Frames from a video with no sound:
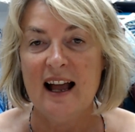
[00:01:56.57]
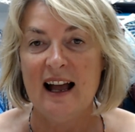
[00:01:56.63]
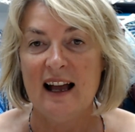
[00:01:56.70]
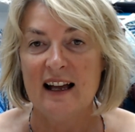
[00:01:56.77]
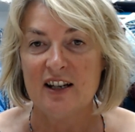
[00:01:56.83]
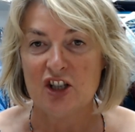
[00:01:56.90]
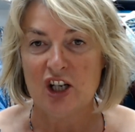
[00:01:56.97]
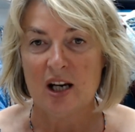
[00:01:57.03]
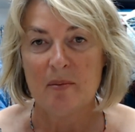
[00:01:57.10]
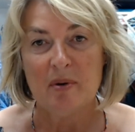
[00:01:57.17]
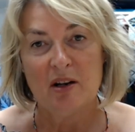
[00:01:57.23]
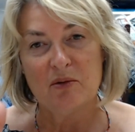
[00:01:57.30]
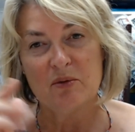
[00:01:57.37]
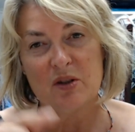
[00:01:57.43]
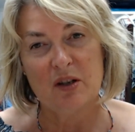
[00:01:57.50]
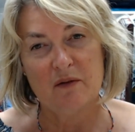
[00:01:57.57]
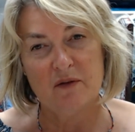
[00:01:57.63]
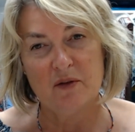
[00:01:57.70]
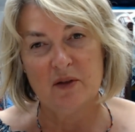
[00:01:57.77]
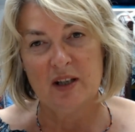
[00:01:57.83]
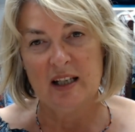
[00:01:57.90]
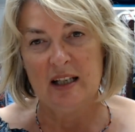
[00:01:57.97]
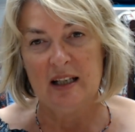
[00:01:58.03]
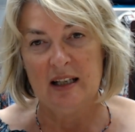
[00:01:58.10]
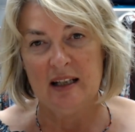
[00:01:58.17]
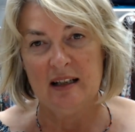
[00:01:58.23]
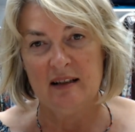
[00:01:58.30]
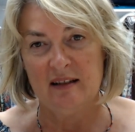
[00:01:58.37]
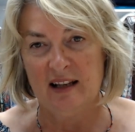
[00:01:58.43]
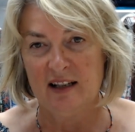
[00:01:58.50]
shape, and also for
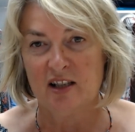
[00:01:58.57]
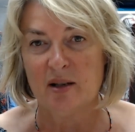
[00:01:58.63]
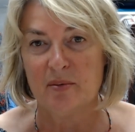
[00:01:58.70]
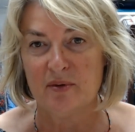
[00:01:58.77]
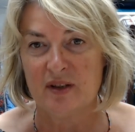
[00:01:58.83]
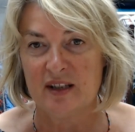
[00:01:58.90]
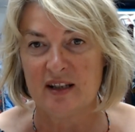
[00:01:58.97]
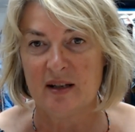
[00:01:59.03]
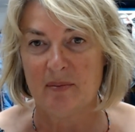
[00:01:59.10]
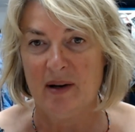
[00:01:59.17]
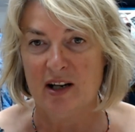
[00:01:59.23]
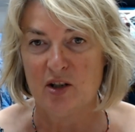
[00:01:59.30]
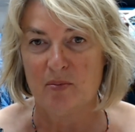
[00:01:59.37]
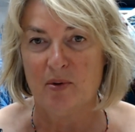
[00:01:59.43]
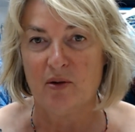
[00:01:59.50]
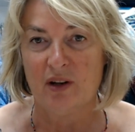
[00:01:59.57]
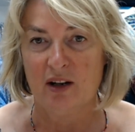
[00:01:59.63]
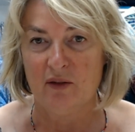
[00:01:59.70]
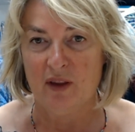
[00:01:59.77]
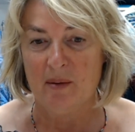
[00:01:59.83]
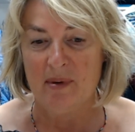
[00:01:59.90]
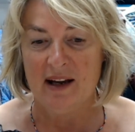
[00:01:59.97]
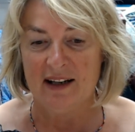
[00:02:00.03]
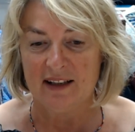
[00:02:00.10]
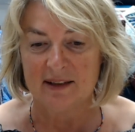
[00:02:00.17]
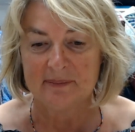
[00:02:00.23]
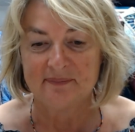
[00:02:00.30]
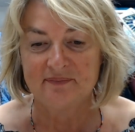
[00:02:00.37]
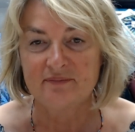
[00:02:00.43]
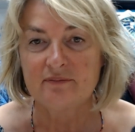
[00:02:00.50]
that doubled as the patch pocket on the back.
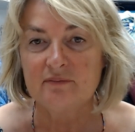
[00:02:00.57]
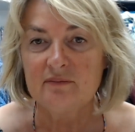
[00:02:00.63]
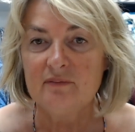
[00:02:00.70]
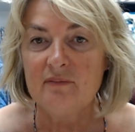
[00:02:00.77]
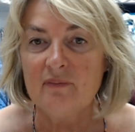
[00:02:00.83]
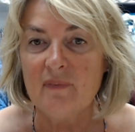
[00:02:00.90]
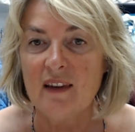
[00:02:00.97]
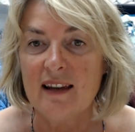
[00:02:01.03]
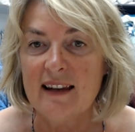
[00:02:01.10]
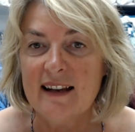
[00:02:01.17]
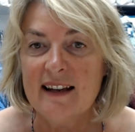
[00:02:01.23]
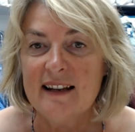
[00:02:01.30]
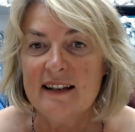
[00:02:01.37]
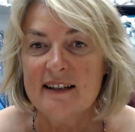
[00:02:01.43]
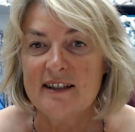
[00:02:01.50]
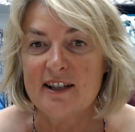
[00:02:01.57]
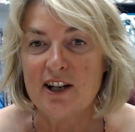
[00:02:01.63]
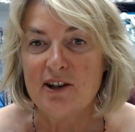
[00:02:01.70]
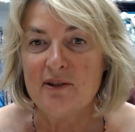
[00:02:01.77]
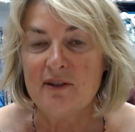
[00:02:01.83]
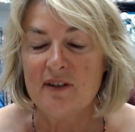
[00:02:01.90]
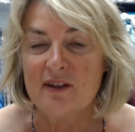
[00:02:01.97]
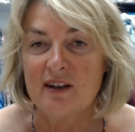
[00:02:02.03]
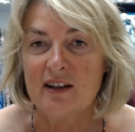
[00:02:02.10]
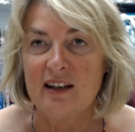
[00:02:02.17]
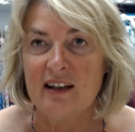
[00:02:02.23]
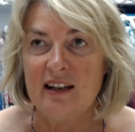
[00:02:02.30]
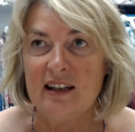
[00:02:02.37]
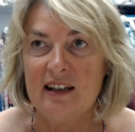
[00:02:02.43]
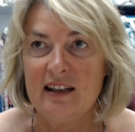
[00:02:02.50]
So
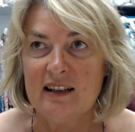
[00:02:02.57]
the